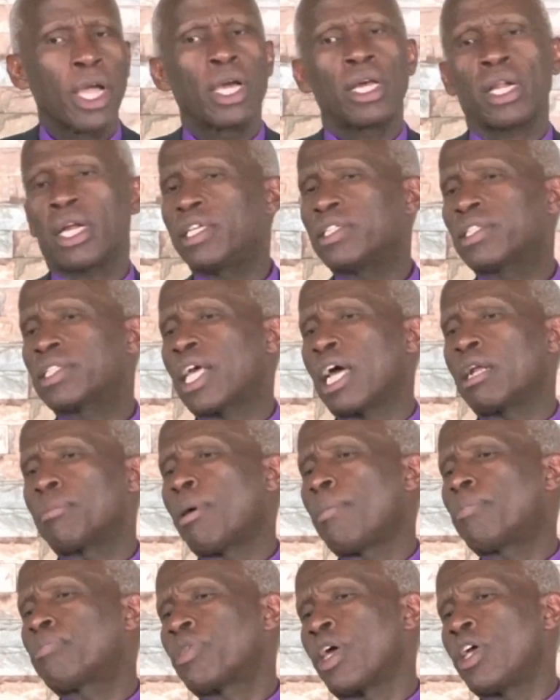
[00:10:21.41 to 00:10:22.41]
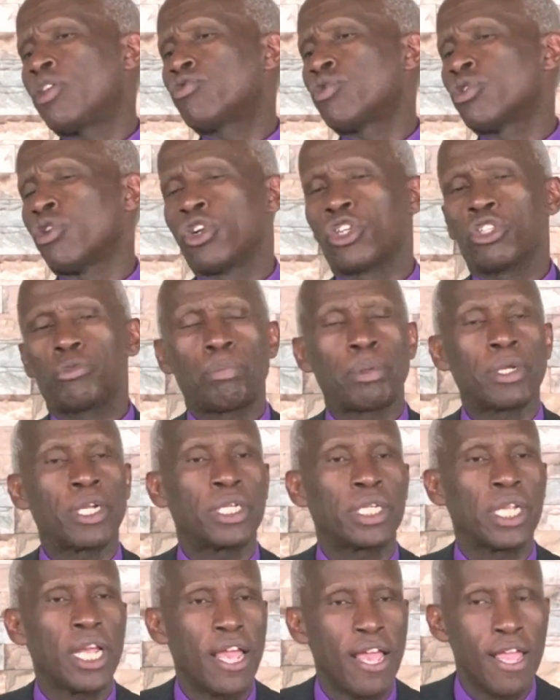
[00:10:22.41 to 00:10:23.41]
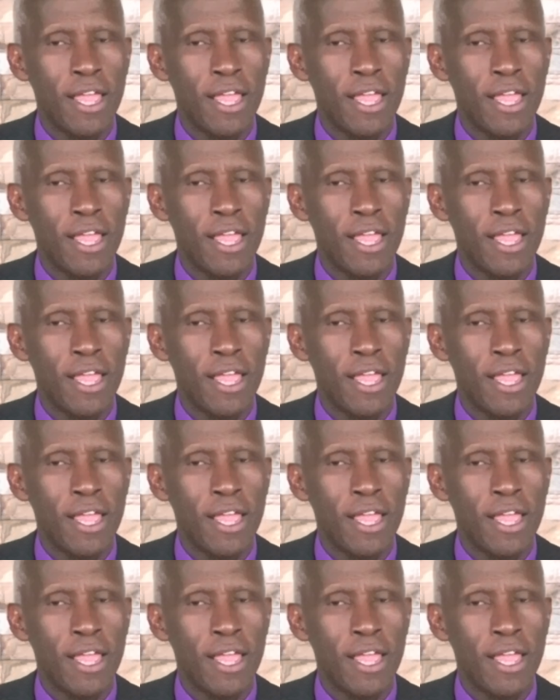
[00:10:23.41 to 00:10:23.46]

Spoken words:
Christ can baptize with the Holy Spirit